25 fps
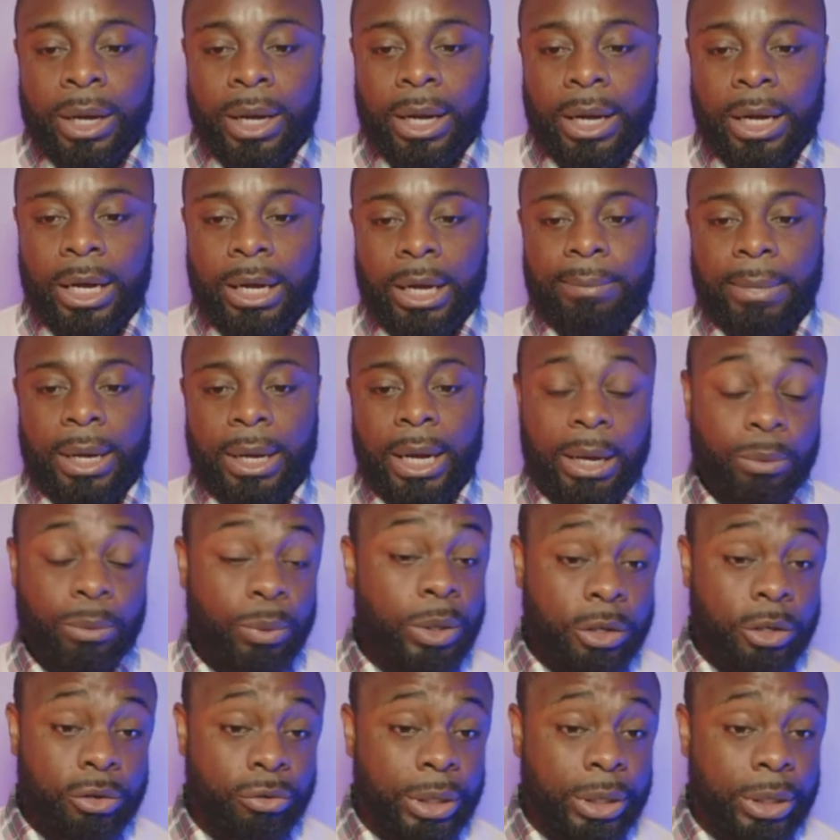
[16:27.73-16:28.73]
I
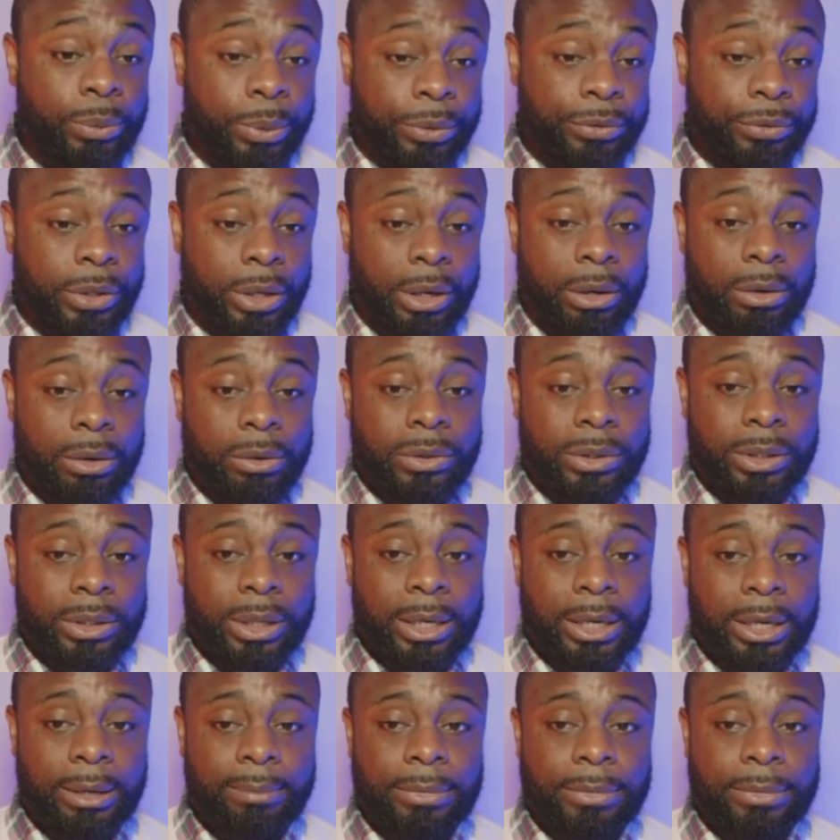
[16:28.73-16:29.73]
would agree with Charles
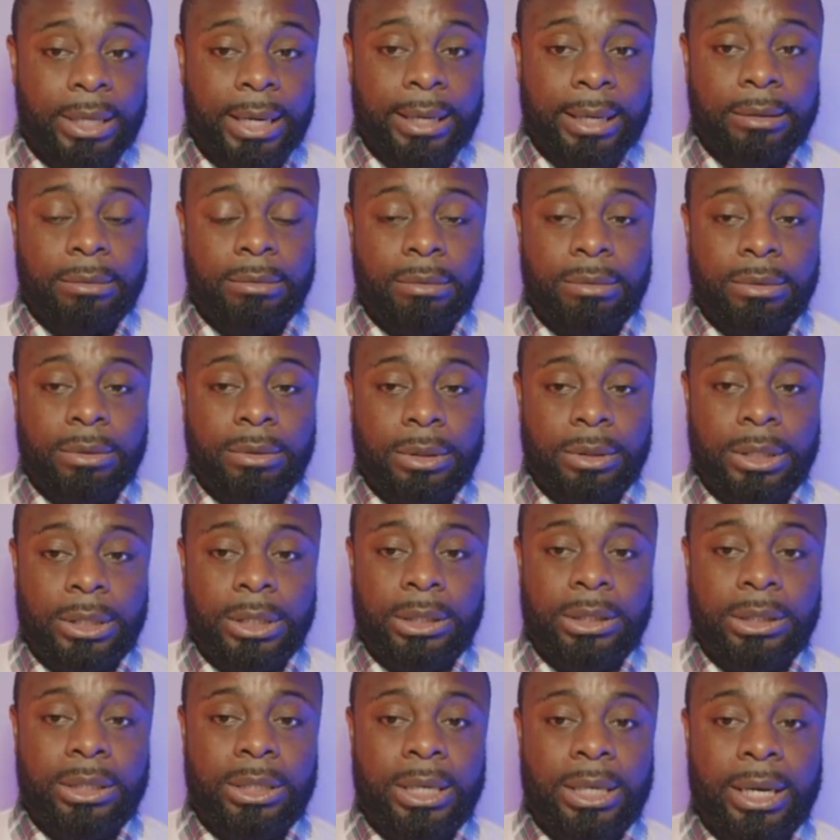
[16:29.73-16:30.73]
that the
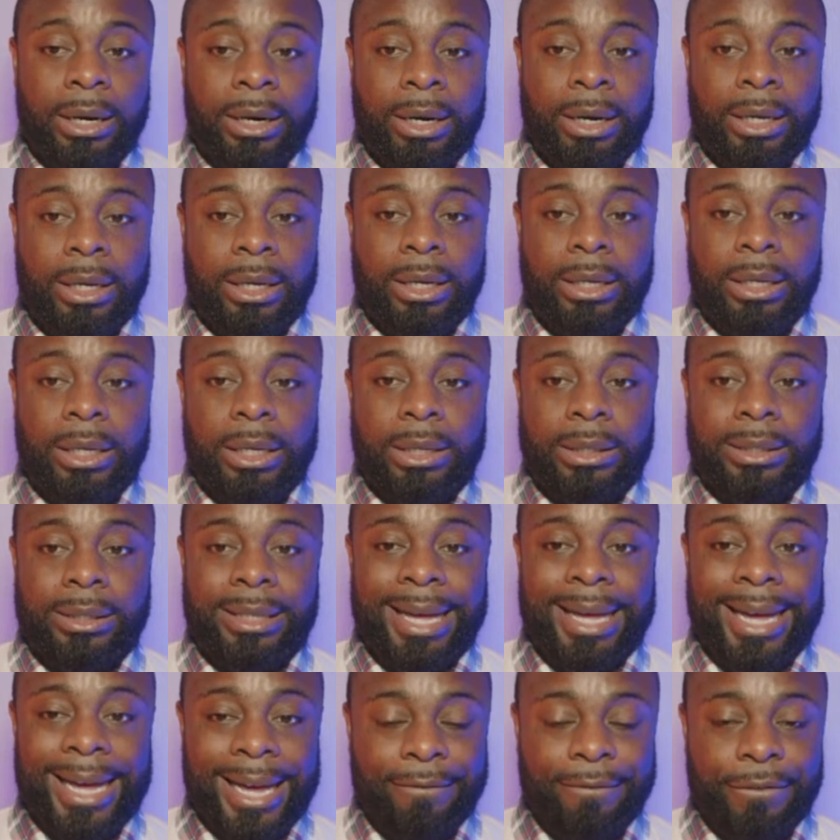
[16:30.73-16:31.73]
DC area is
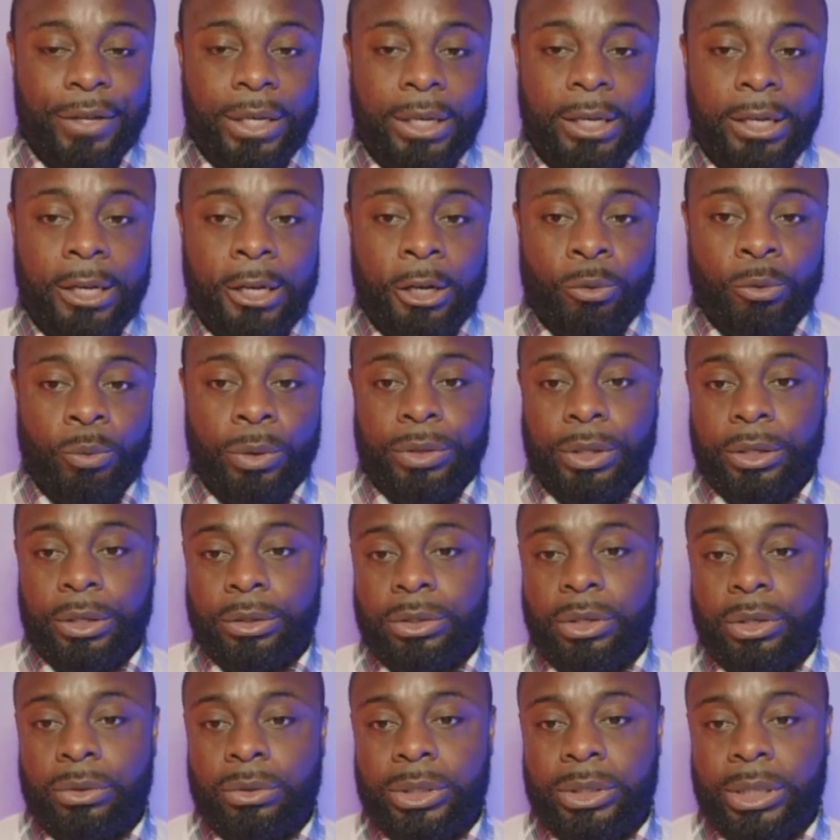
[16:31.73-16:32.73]
heavy with the
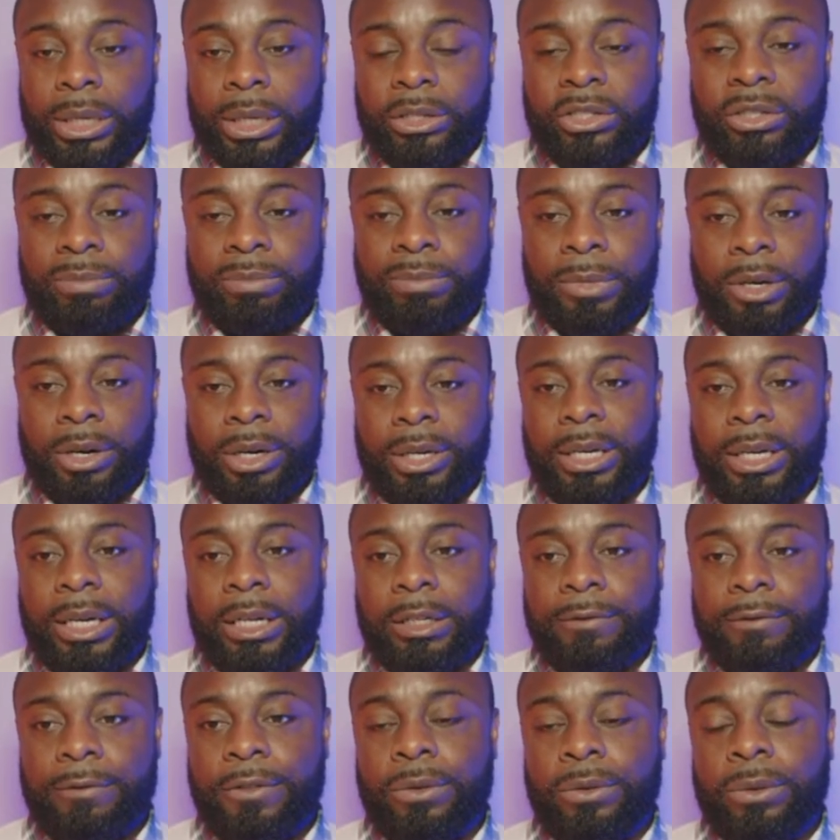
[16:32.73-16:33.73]
association market.
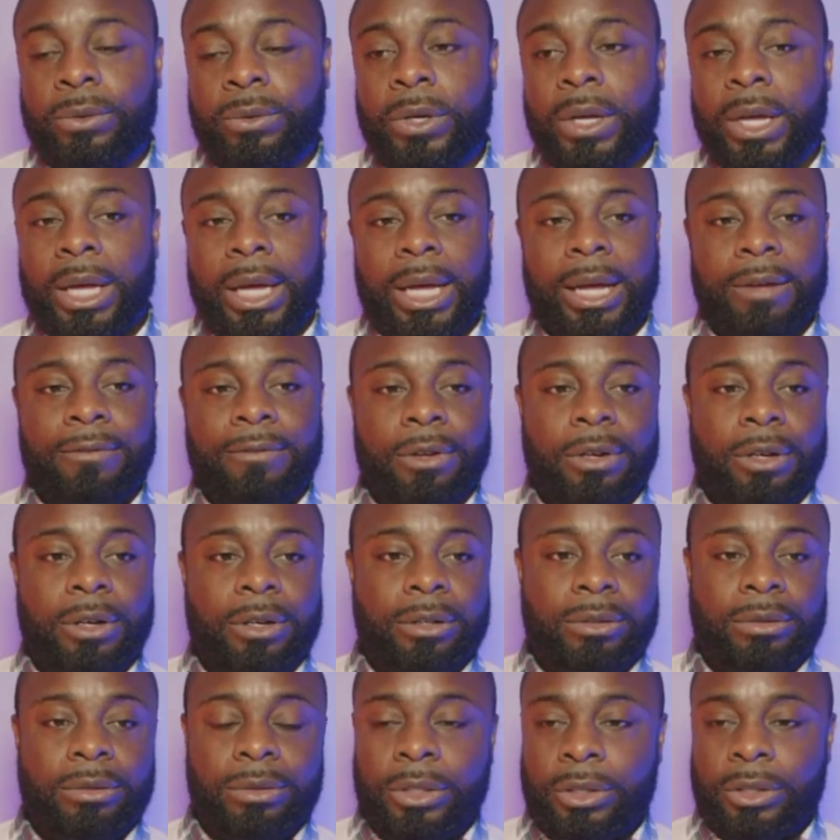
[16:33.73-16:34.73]
And if you
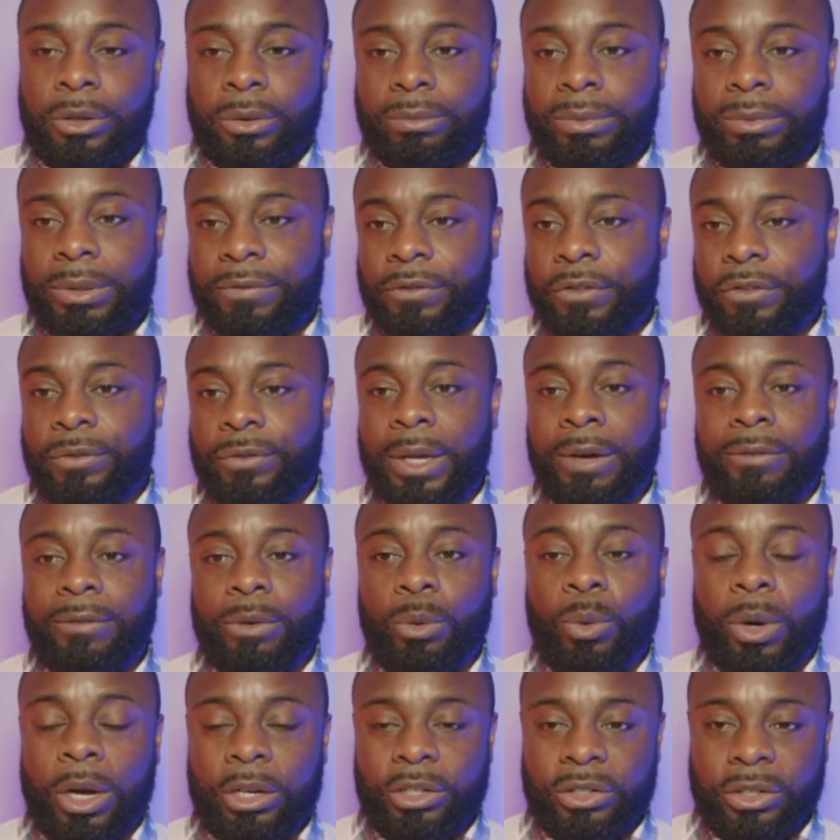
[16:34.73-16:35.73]
ever, you know, if you've never
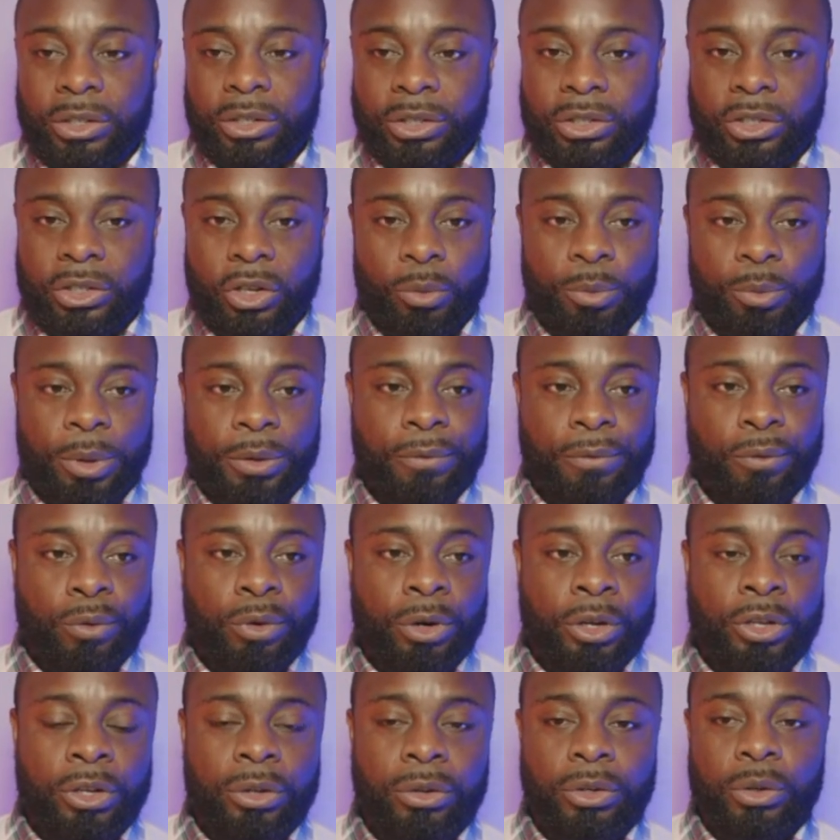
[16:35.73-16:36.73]
watched this show
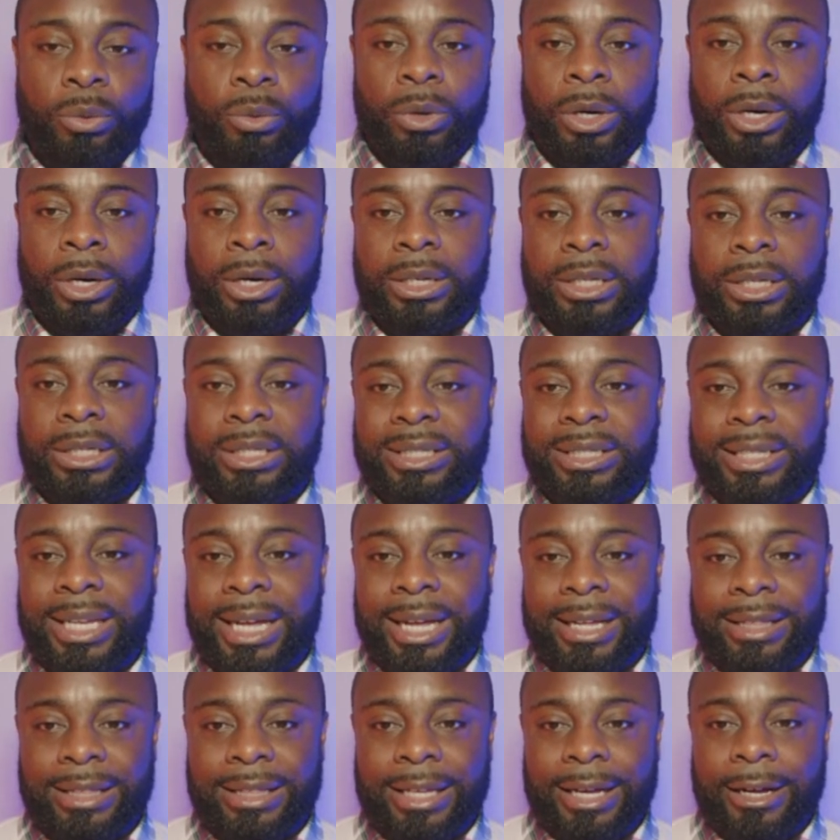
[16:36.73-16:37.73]
before, you will
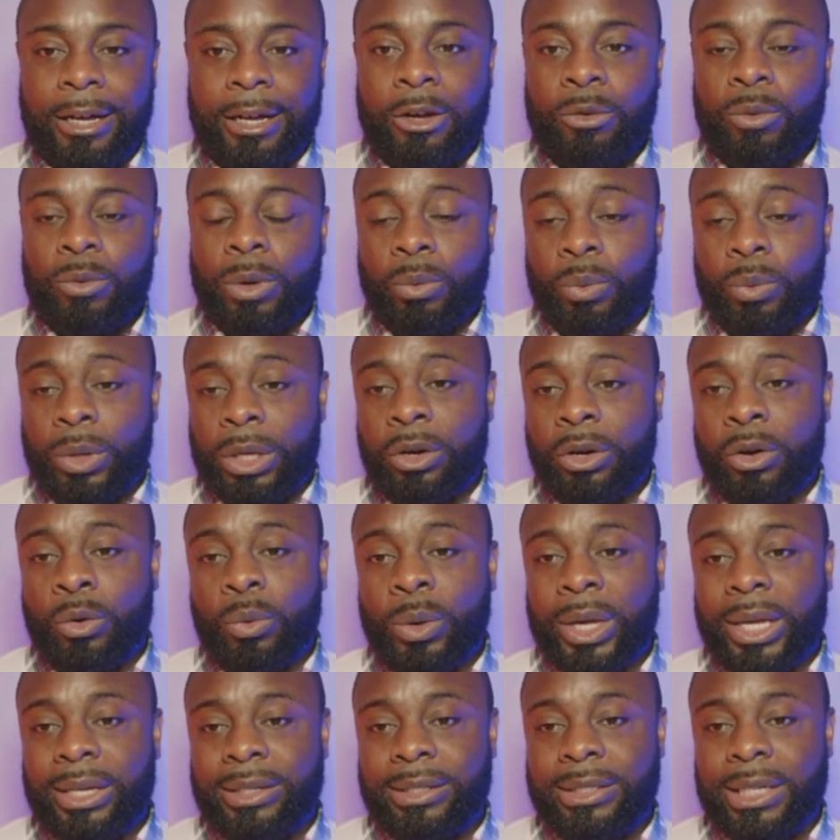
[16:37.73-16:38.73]
understand that what we
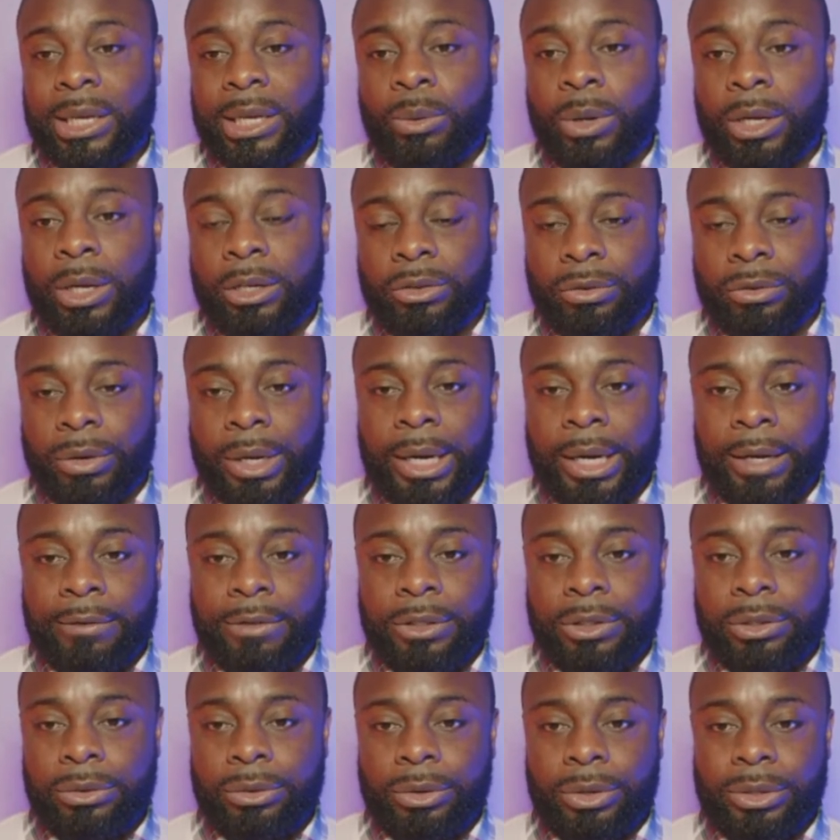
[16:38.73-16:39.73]
always say, what
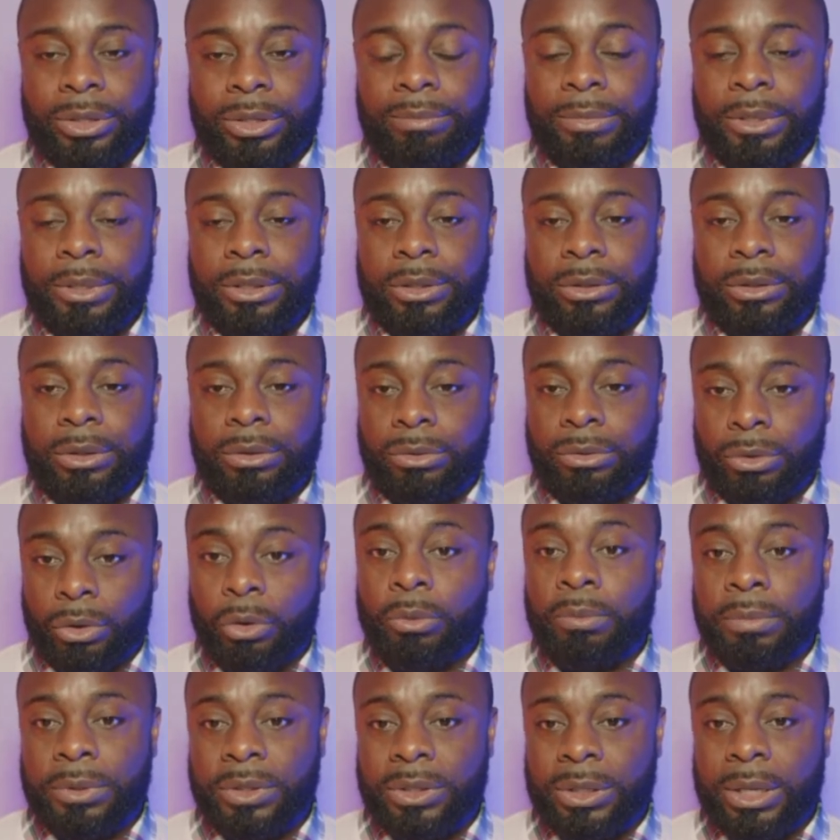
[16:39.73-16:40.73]
drives tourism is
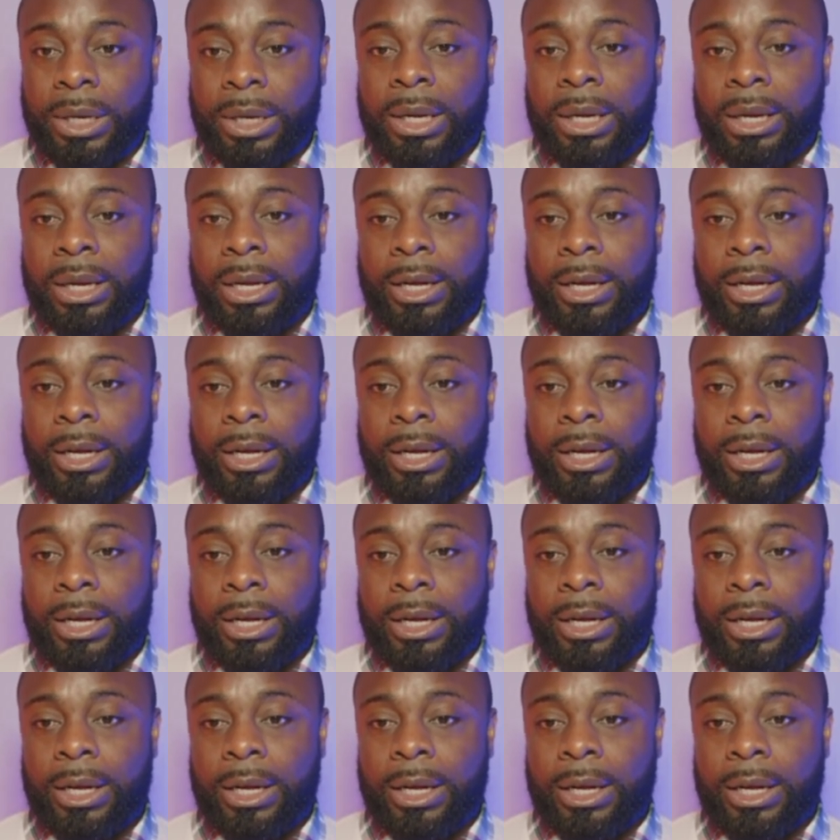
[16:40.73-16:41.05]
groups.